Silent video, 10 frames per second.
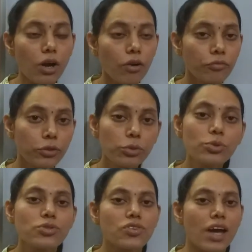of
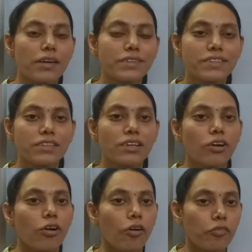two strands
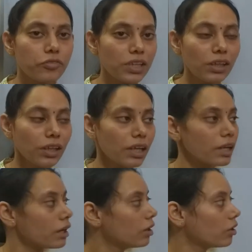of the
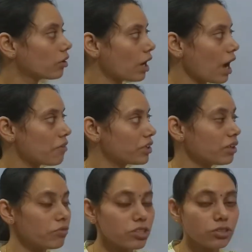having
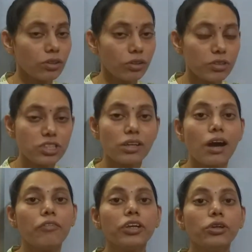which are
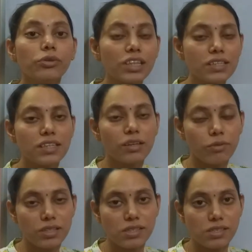having unique
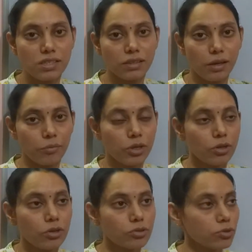sequences in them.
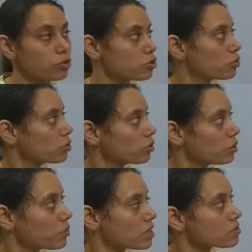So due to
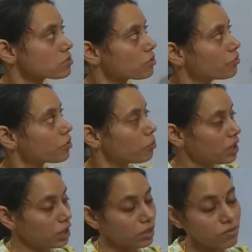presence of
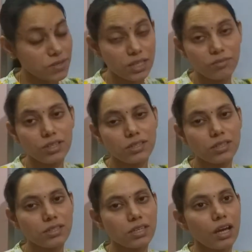repetitive
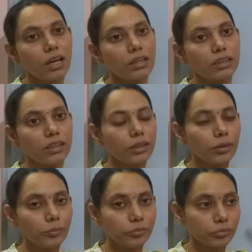sequences,
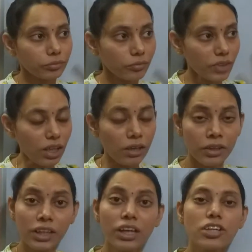the
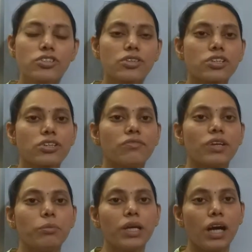renaturation
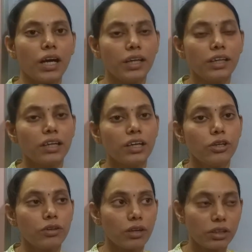will be high.
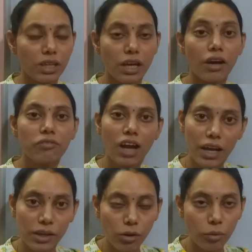They have
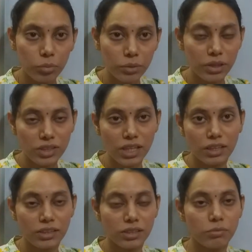high
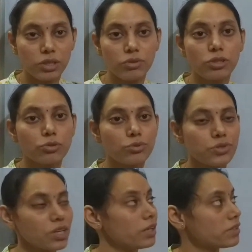complementarity between two
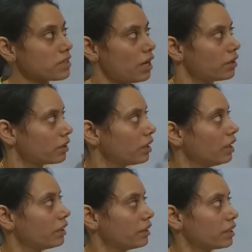strands and
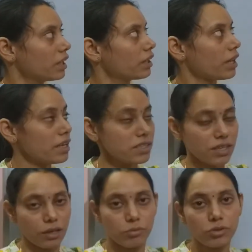they take less
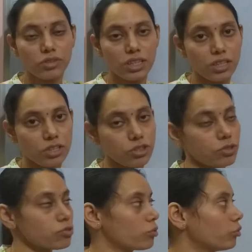time to renature.
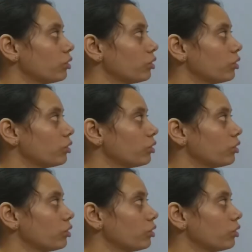So